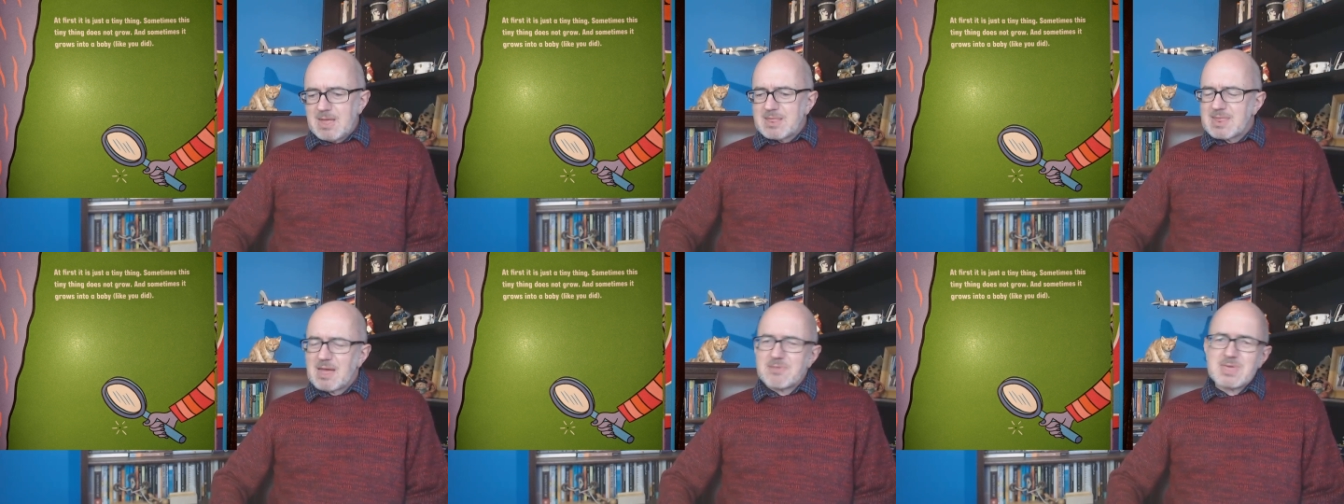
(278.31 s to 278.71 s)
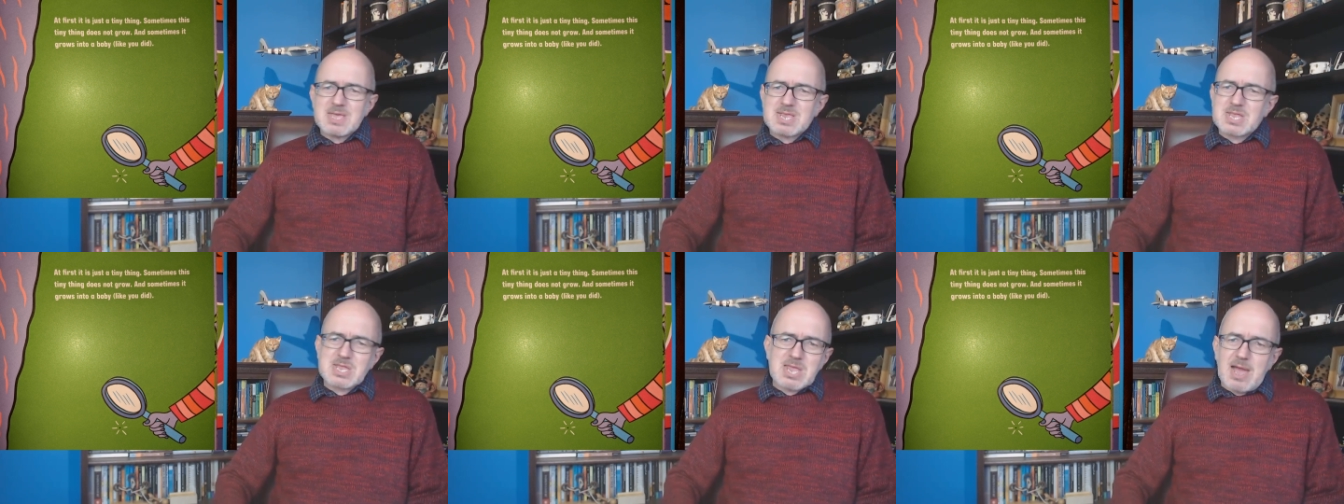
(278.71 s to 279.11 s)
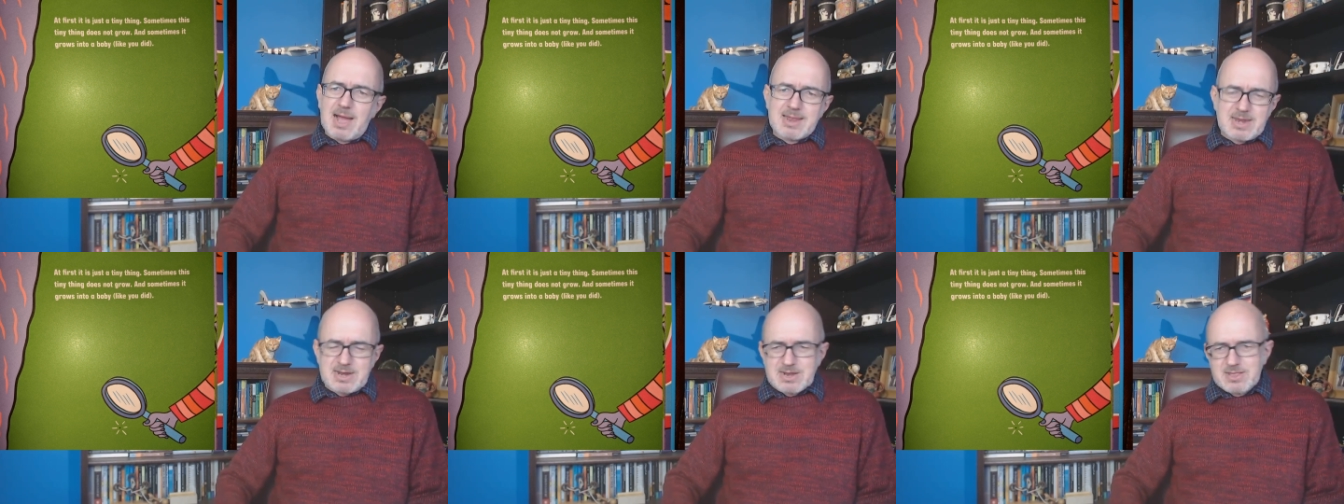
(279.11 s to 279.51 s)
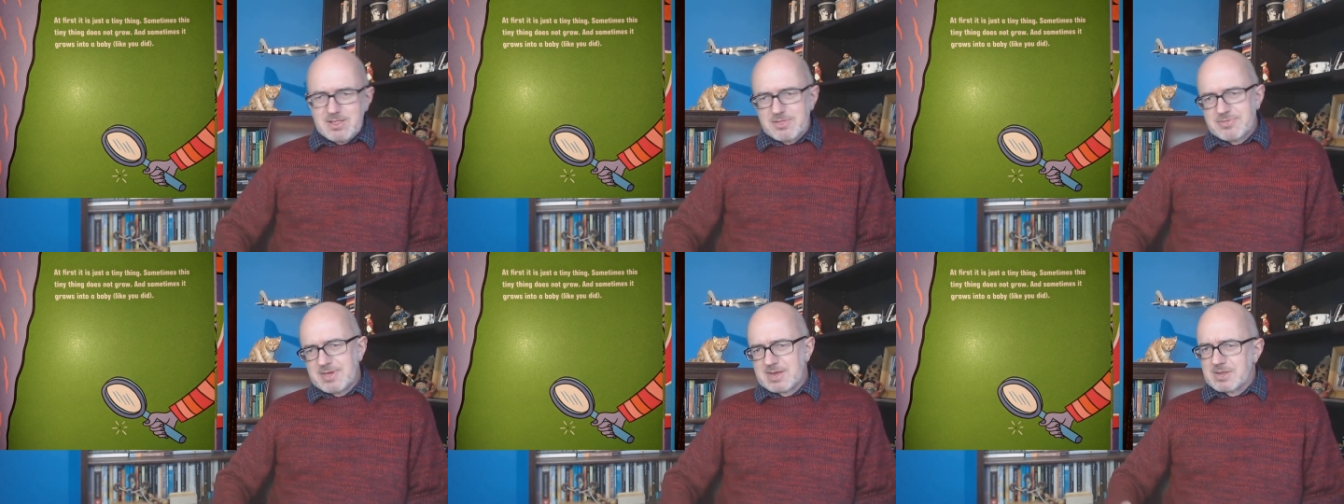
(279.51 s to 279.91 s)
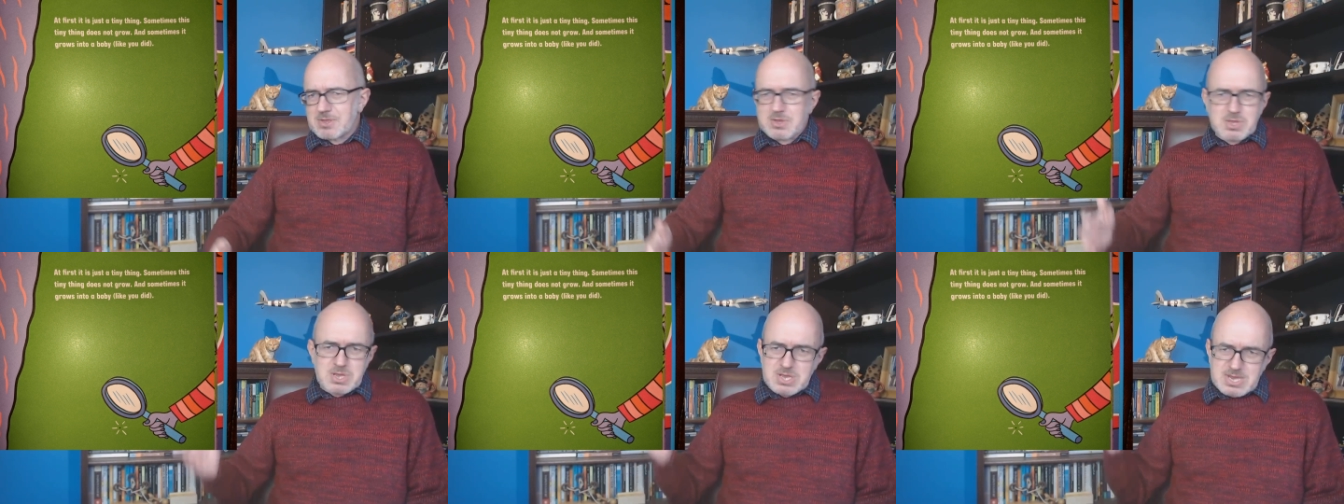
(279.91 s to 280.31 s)
Now this tiny little thing
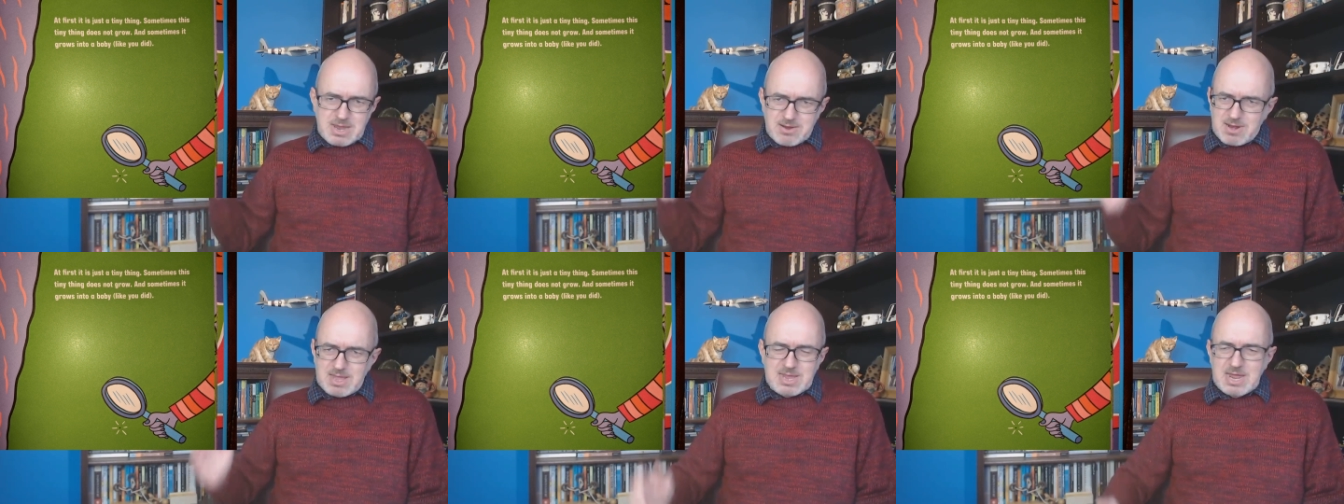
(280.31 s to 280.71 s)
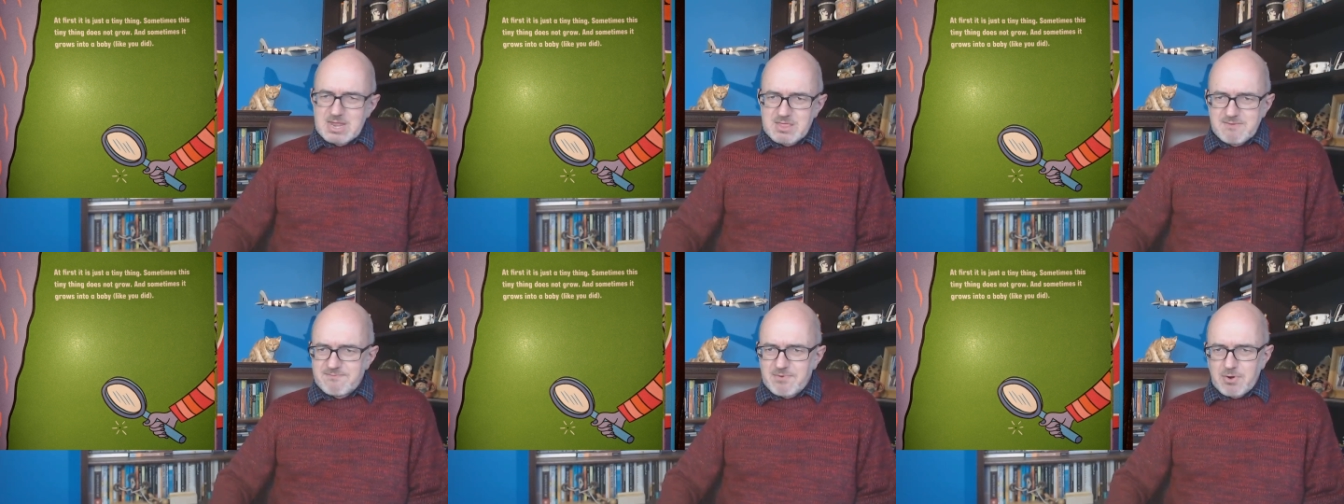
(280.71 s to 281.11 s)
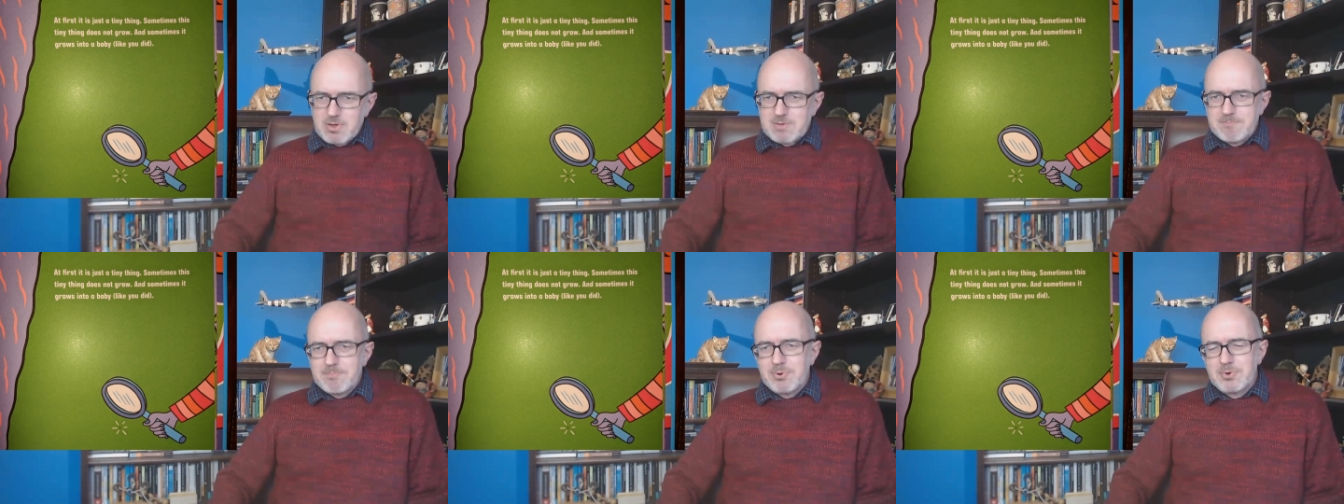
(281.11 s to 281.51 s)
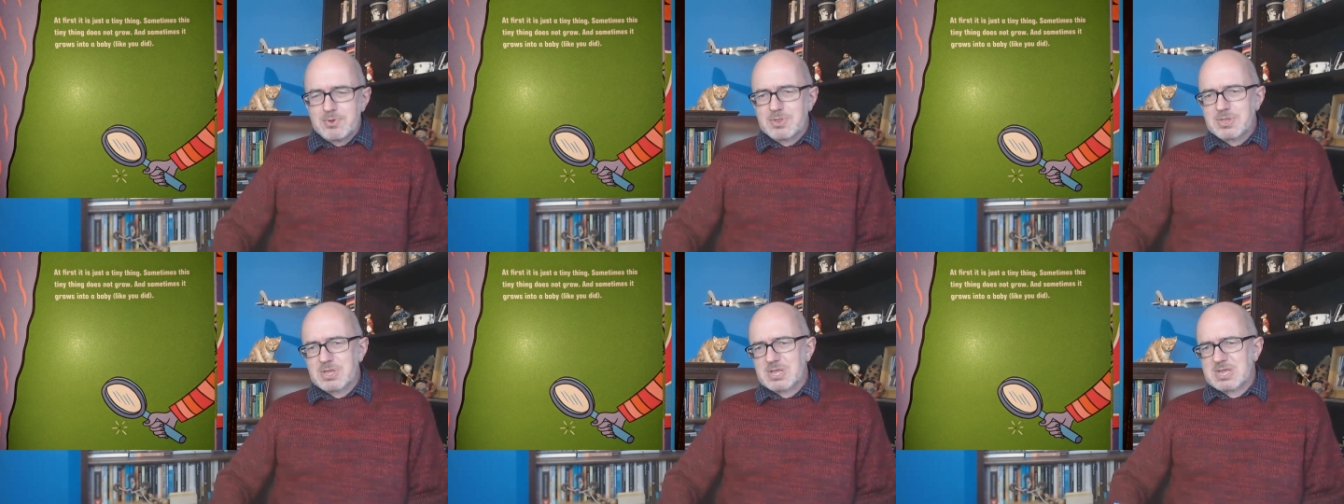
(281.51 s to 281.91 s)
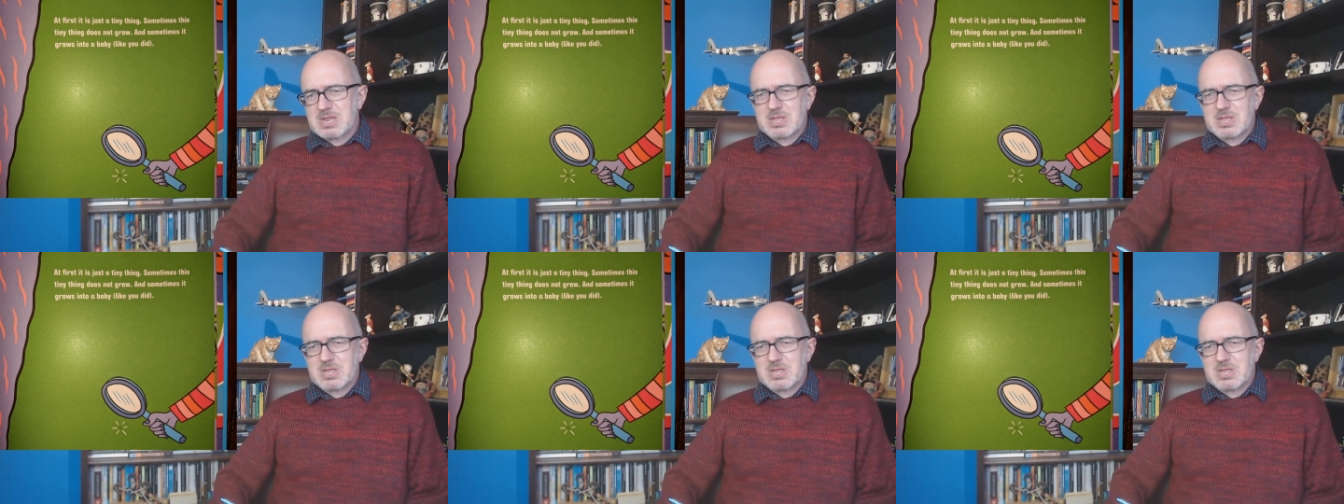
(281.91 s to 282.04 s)
doesn't sound like anything very important, does it?